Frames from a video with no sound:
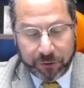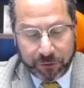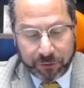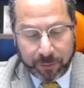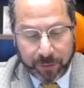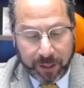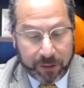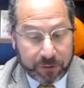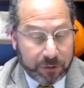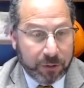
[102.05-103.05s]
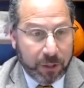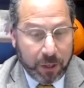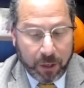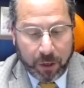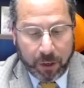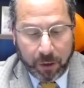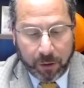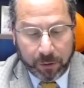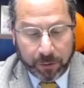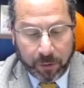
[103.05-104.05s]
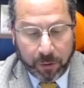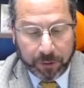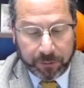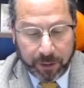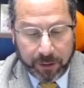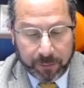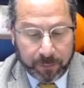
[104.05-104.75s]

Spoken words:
in some cases, halted.